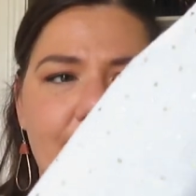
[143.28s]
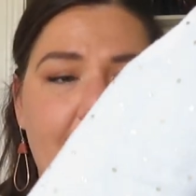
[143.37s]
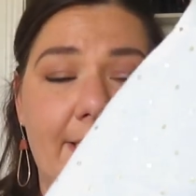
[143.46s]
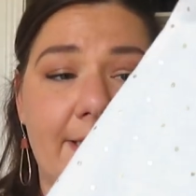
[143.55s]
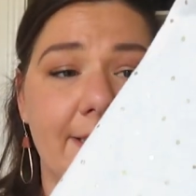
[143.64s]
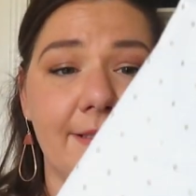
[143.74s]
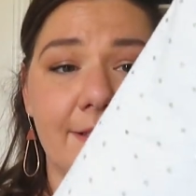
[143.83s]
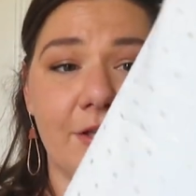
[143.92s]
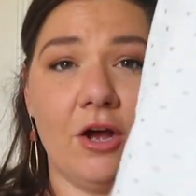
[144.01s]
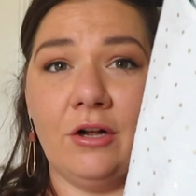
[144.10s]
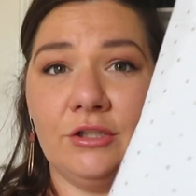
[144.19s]
like this is
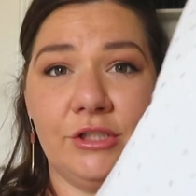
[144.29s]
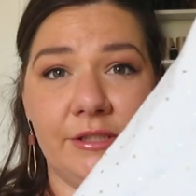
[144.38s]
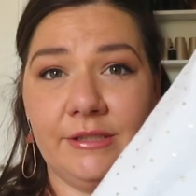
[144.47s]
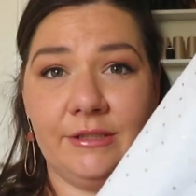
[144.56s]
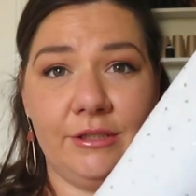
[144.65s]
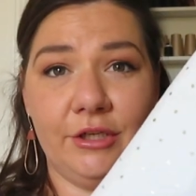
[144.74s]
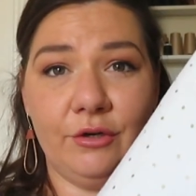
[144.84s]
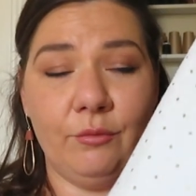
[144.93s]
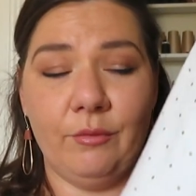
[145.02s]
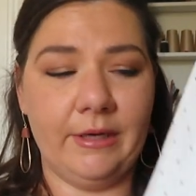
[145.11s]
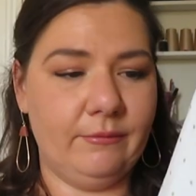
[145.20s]
all just, you
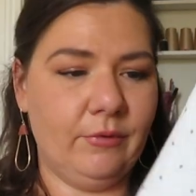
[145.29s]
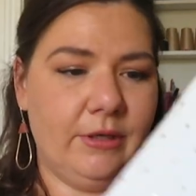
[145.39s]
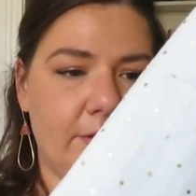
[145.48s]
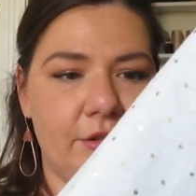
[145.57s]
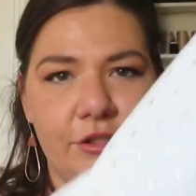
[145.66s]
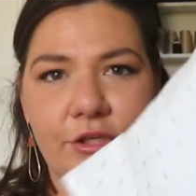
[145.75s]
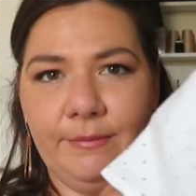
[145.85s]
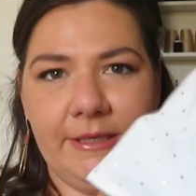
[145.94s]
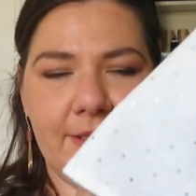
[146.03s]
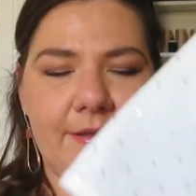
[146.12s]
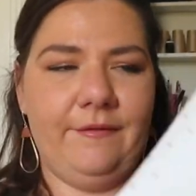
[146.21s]
know, two
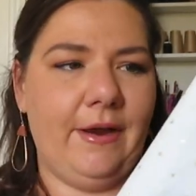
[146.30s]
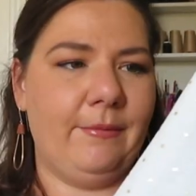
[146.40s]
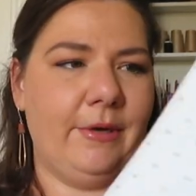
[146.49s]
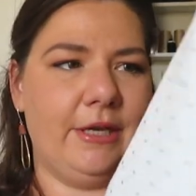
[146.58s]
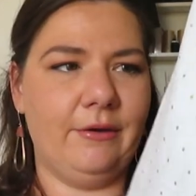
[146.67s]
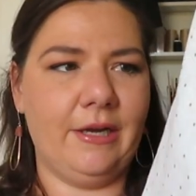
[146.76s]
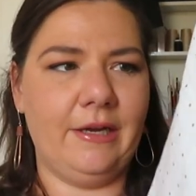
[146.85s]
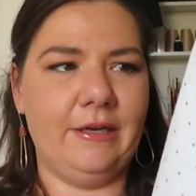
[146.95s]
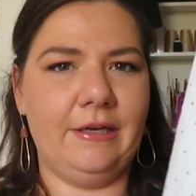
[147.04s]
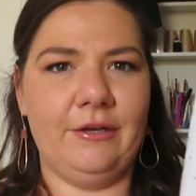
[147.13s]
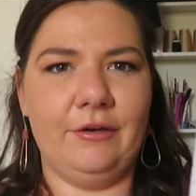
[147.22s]
pieces of fabric you
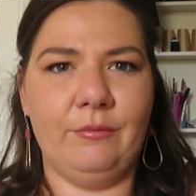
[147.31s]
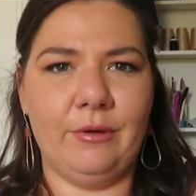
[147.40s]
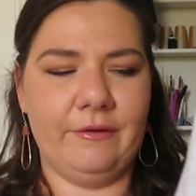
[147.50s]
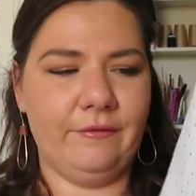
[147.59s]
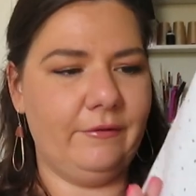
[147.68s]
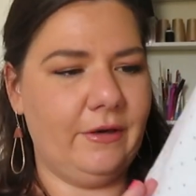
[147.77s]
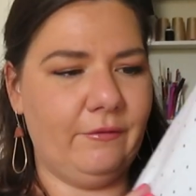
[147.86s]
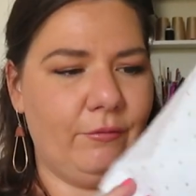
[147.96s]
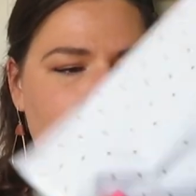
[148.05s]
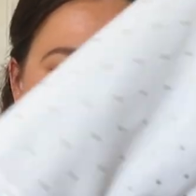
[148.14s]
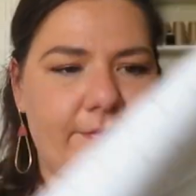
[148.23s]
cut, you know, one of
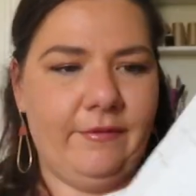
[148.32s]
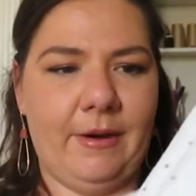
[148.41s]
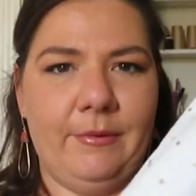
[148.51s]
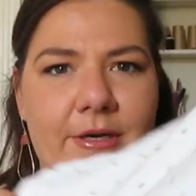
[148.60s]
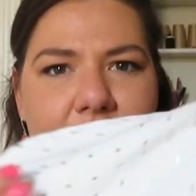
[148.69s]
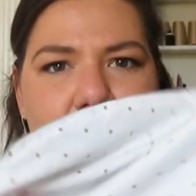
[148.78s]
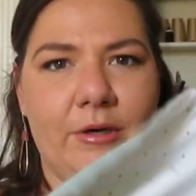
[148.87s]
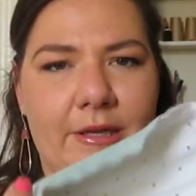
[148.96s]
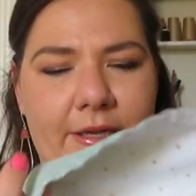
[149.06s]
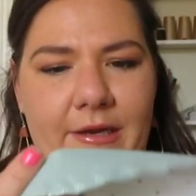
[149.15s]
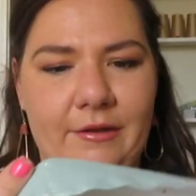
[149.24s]
one fabric and one
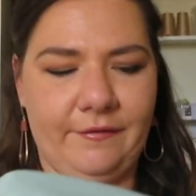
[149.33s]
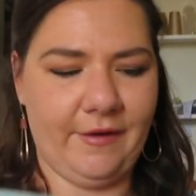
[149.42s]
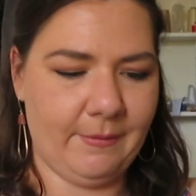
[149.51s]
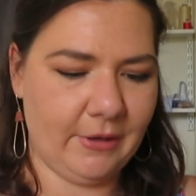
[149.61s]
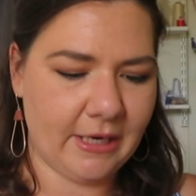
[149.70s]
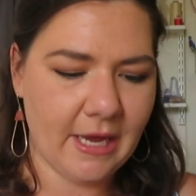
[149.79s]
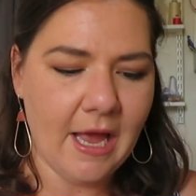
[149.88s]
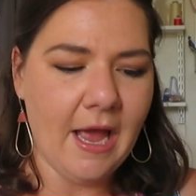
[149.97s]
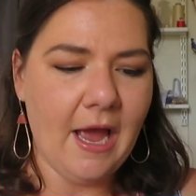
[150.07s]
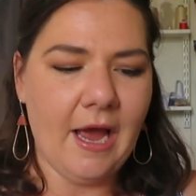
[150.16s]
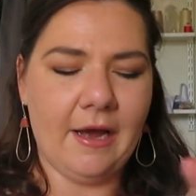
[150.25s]
of the other fabric,
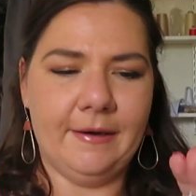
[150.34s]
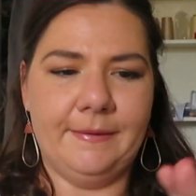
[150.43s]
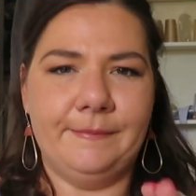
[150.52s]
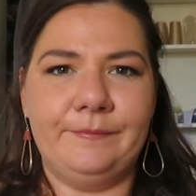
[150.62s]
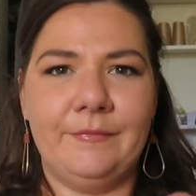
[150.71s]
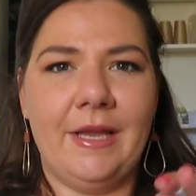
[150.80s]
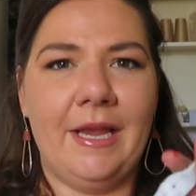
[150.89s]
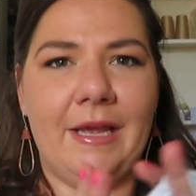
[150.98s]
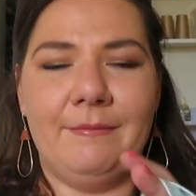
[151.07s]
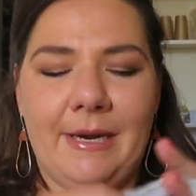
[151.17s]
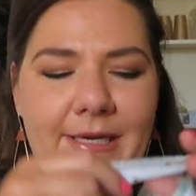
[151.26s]

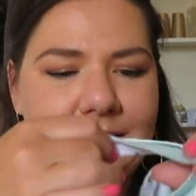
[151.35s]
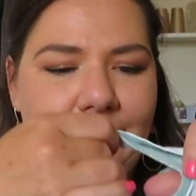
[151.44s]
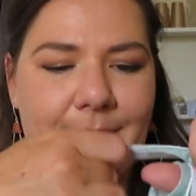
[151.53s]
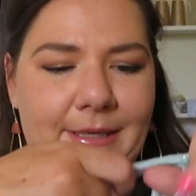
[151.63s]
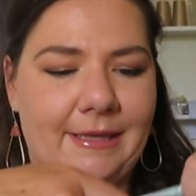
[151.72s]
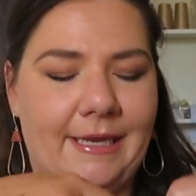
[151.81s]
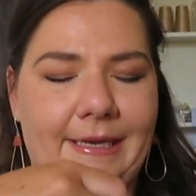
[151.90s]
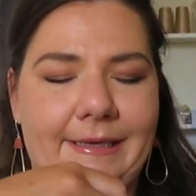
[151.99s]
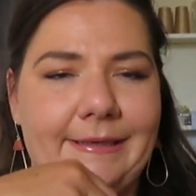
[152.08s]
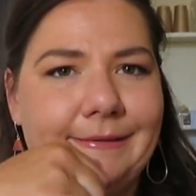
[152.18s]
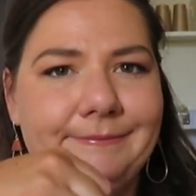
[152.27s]
and makes up in
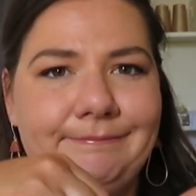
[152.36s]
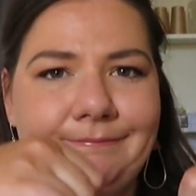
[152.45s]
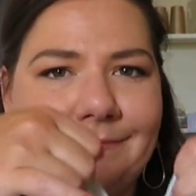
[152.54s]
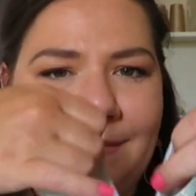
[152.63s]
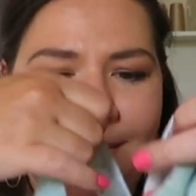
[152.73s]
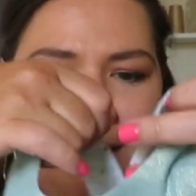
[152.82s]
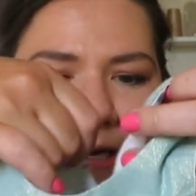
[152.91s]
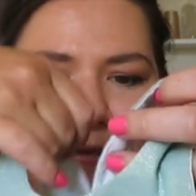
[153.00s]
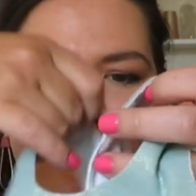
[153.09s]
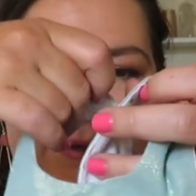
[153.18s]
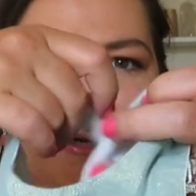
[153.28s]
like, I
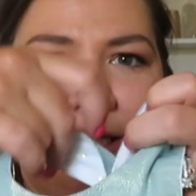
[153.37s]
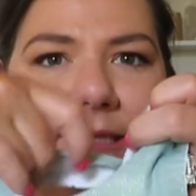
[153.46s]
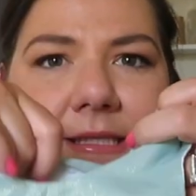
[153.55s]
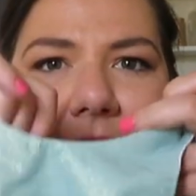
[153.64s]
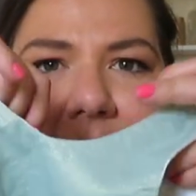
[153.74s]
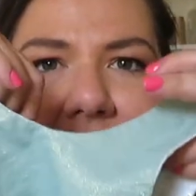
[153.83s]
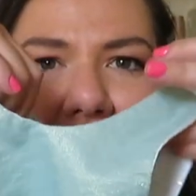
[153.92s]
swear to goodness, like